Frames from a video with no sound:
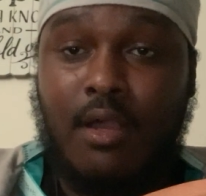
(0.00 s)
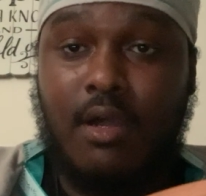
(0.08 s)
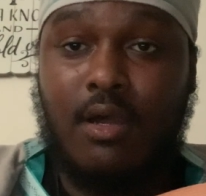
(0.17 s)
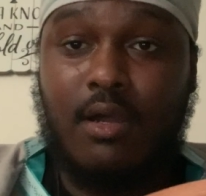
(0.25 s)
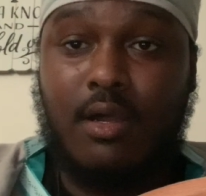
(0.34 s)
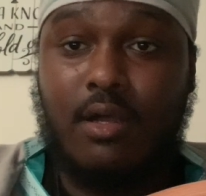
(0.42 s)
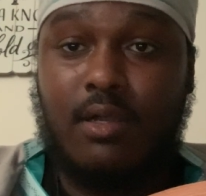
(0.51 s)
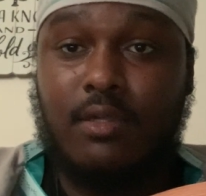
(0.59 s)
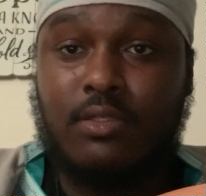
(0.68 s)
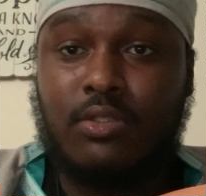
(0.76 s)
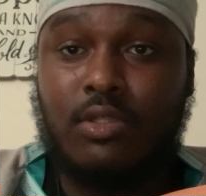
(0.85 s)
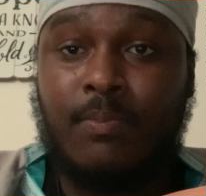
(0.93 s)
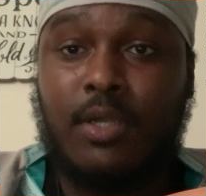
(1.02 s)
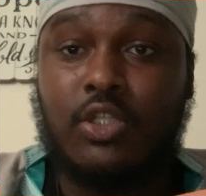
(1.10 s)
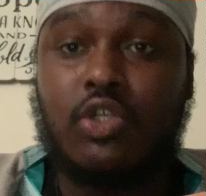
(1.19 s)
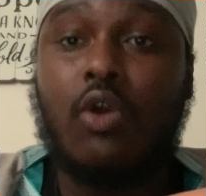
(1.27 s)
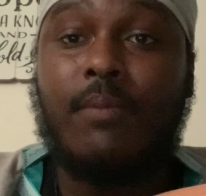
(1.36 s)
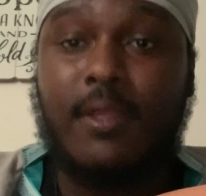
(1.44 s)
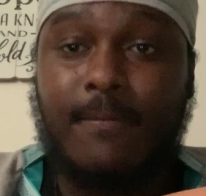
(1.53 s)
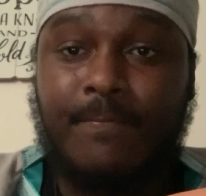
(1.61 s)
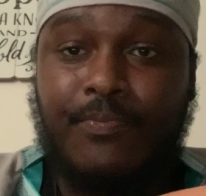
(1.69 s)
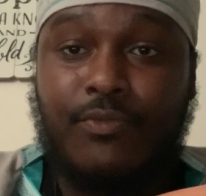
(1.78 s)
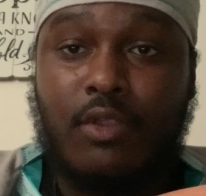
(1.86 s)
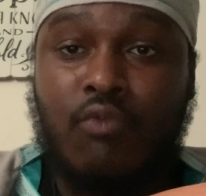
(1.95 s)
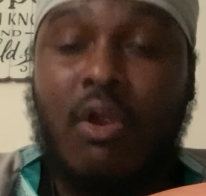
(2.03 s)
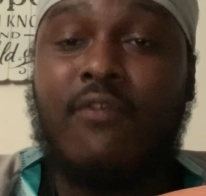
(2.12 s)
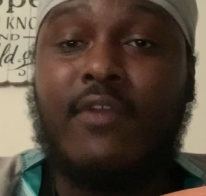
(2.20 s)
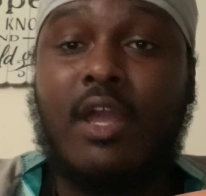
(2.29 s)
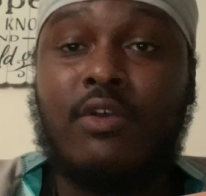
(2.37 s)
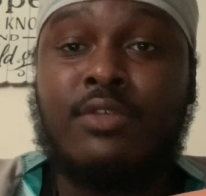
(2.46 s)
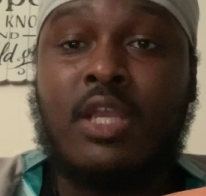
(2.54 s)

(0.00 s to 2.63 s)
uh, the book of Tobit, Raphael said so